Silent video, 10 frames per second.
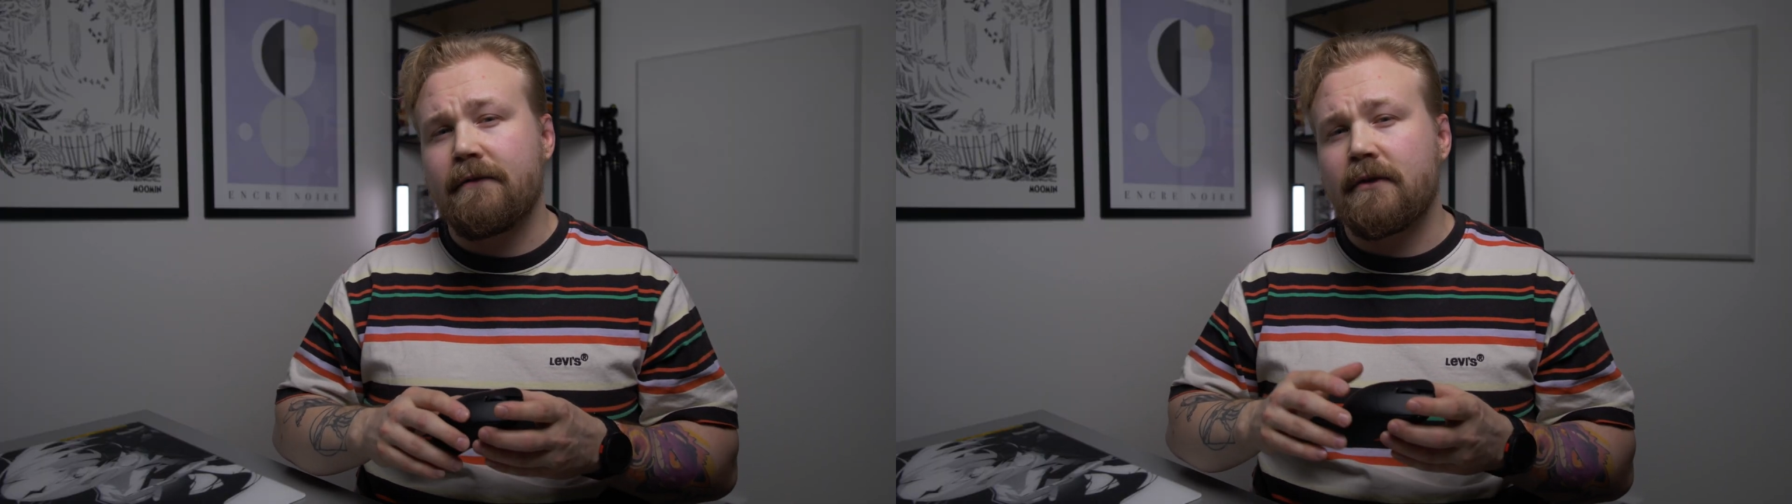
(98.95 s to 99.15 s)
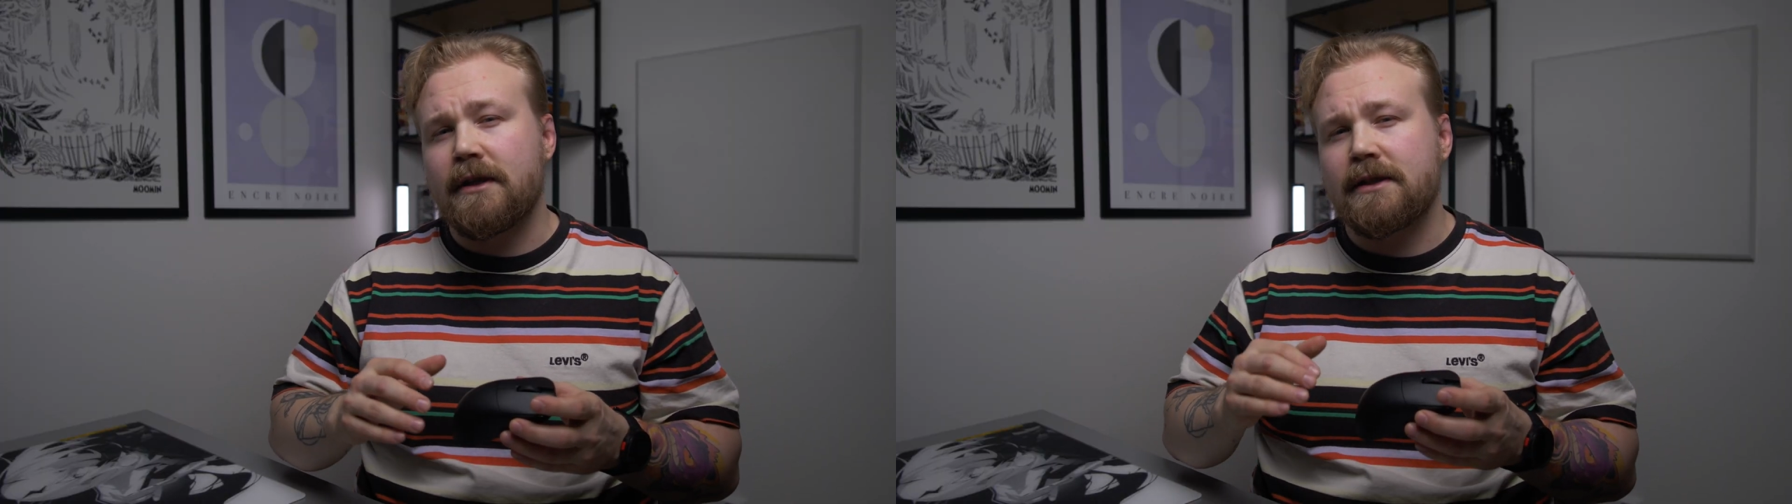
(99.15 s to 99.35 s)

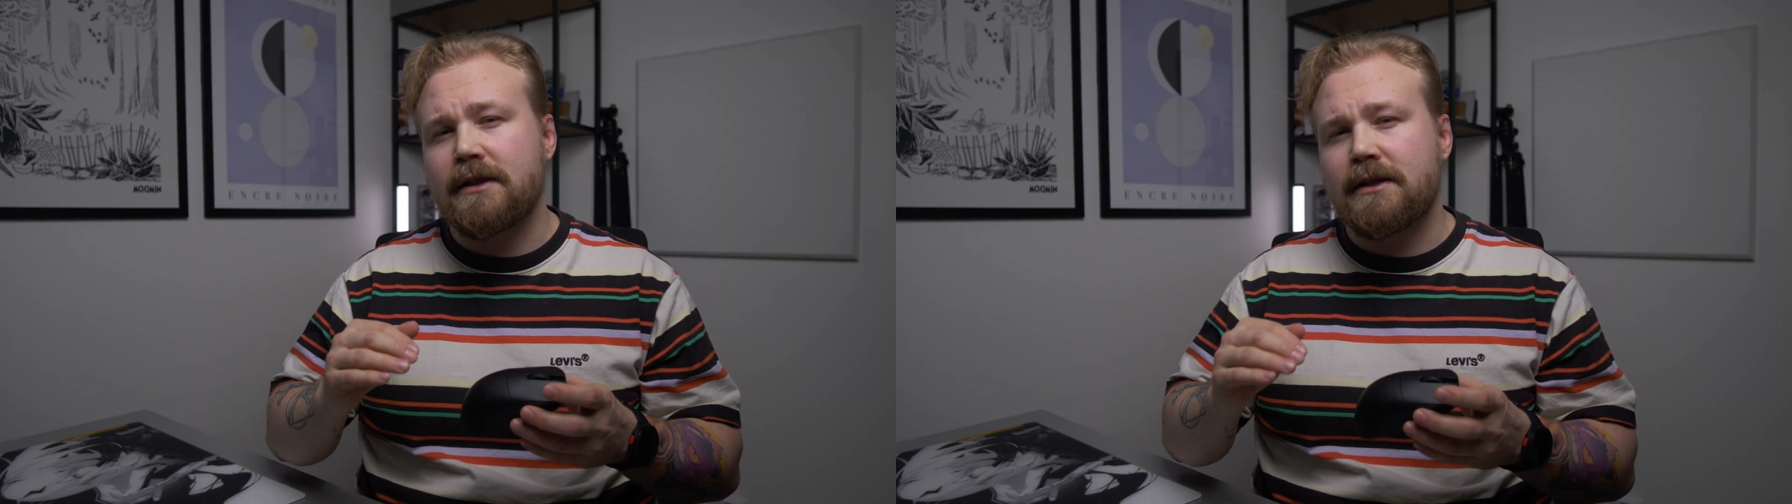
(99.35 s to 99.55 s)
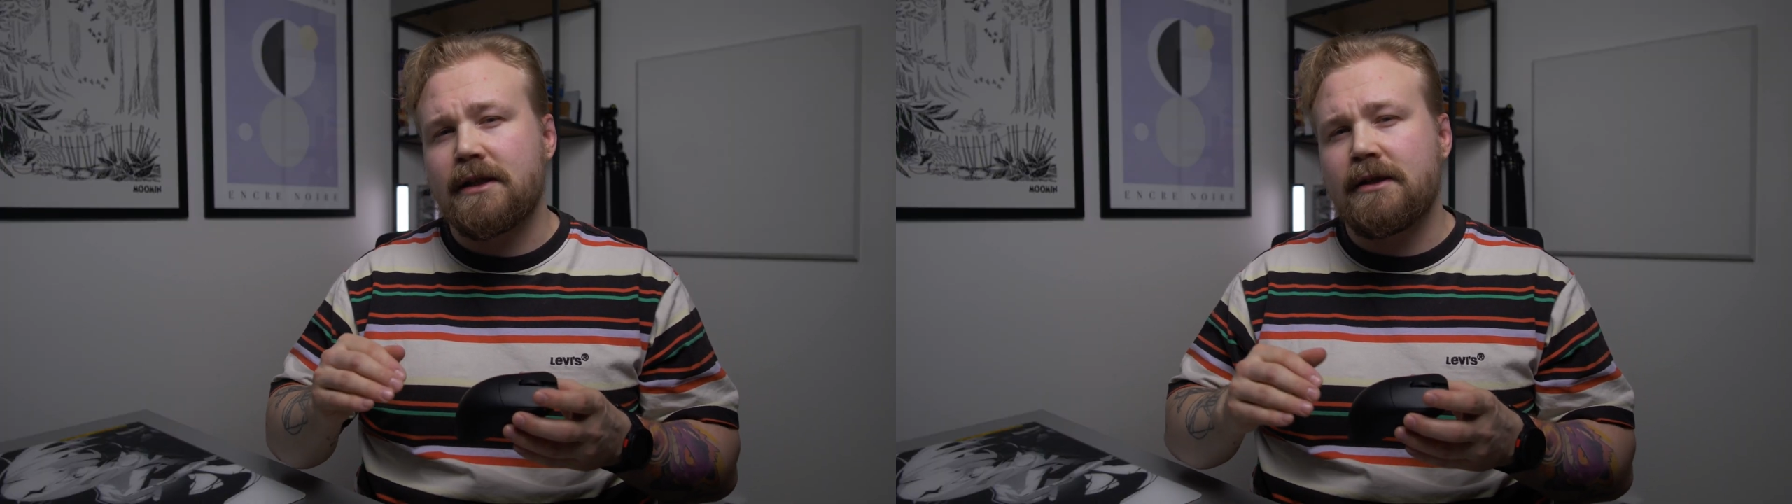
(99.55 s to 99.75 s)
if
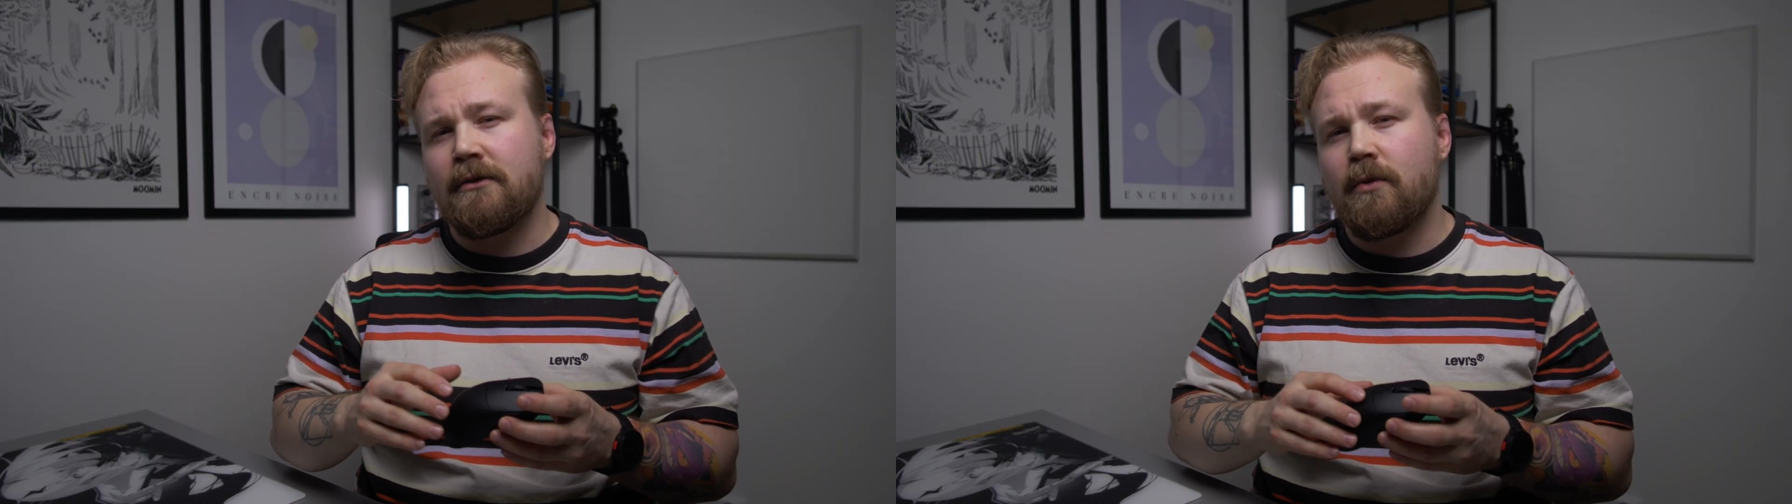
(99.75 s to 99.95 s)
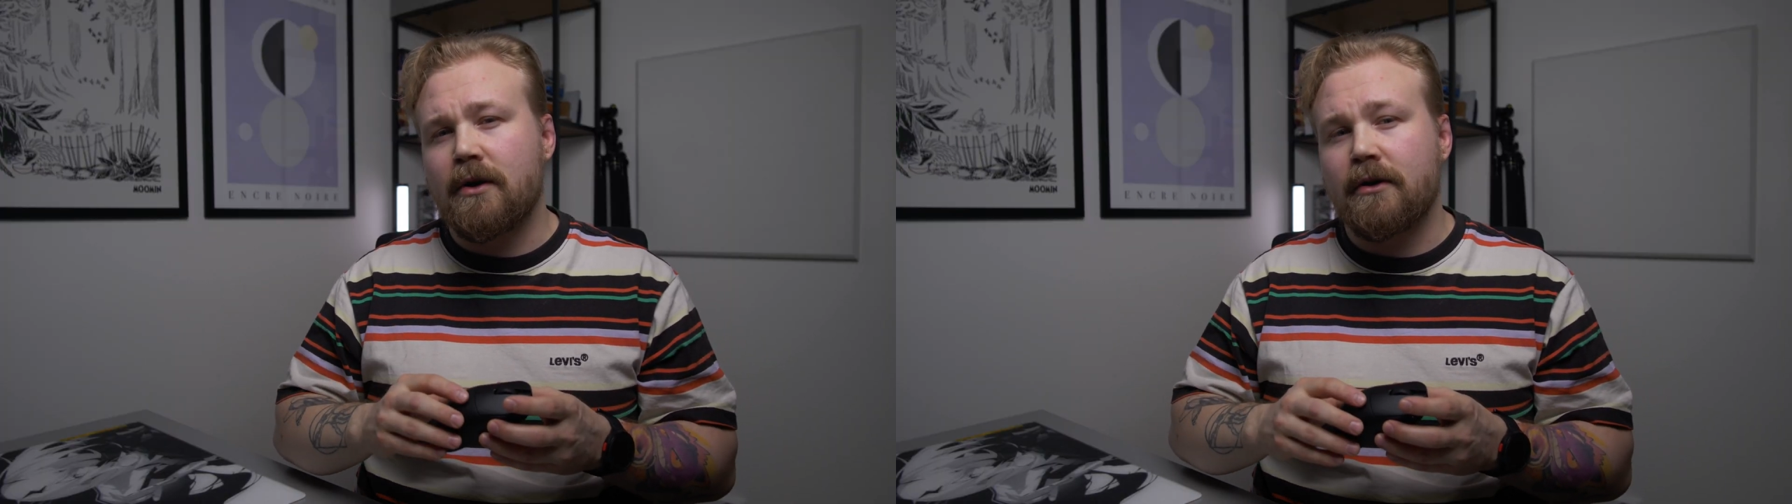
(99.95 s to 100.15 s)
this
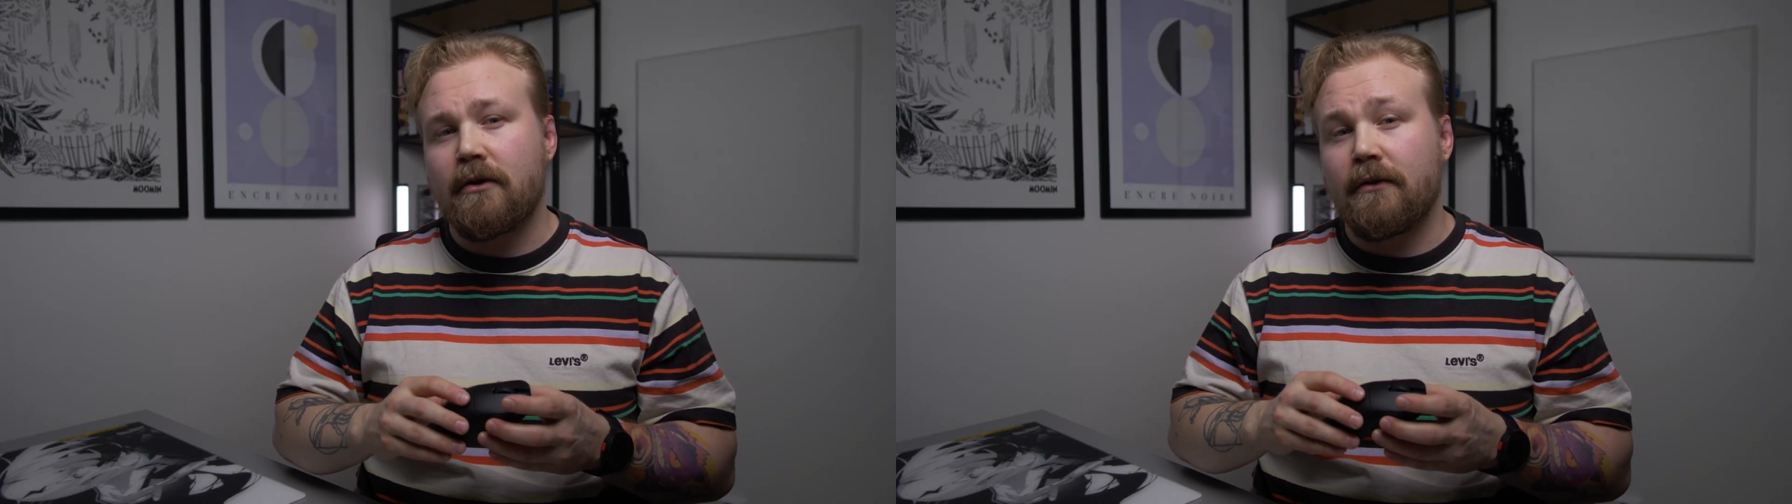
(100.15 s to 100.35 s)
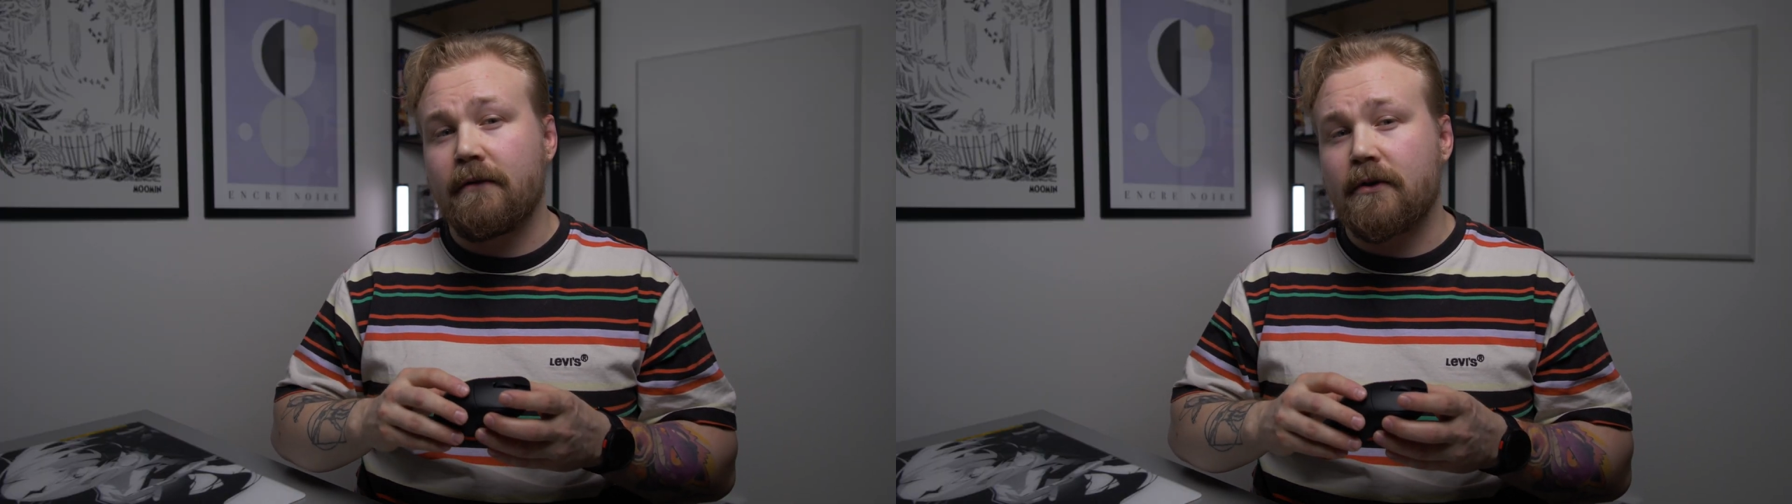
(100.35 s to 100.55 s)
didn't
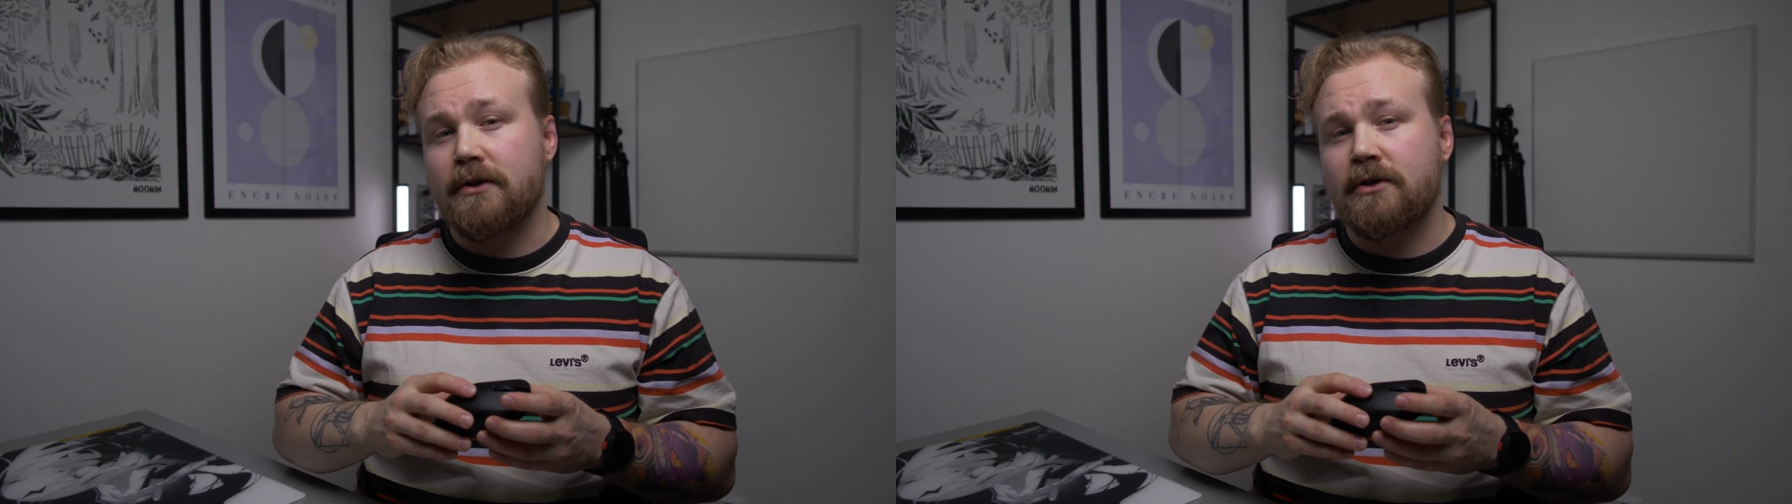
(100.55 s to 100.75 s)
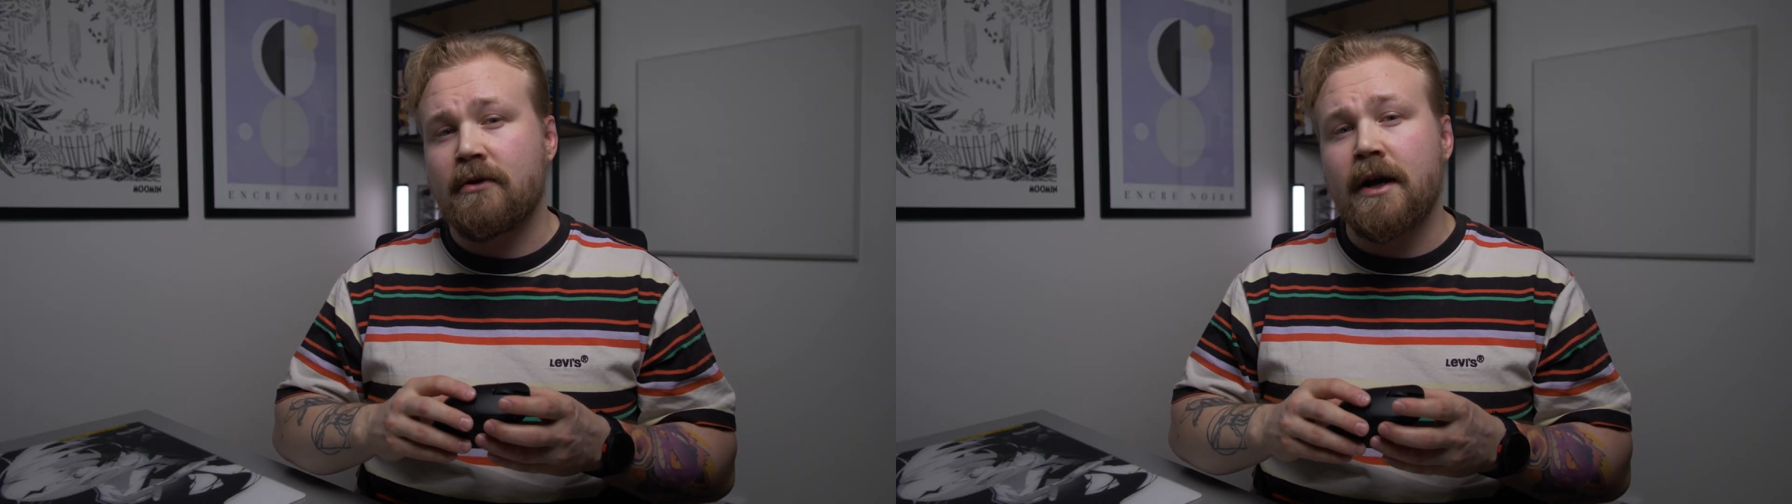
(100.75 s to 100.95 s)
work on the
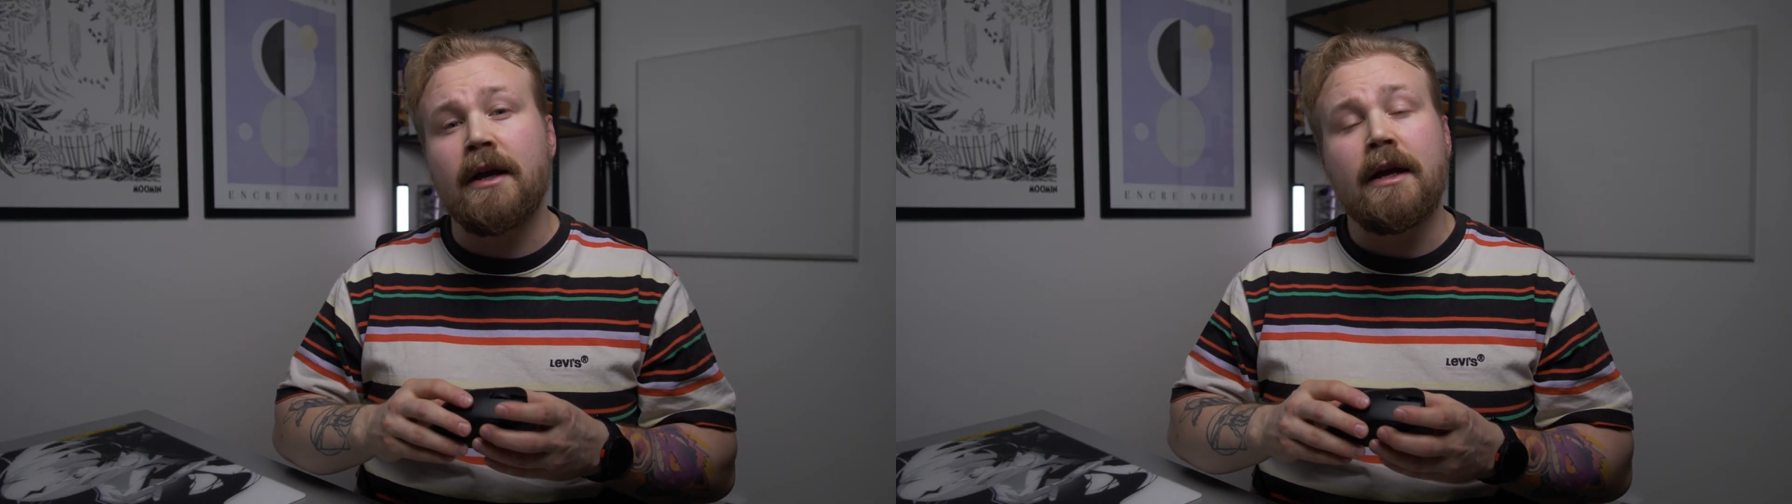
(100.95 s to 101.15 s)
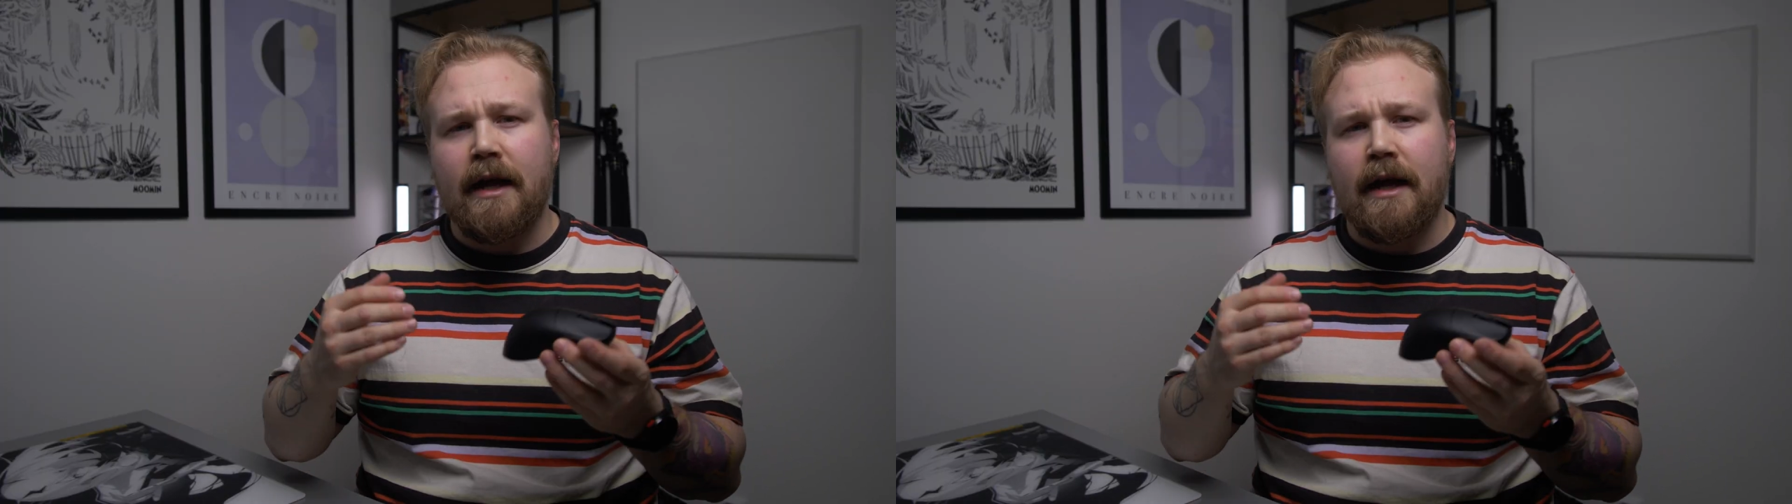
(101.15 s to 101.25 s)
first try,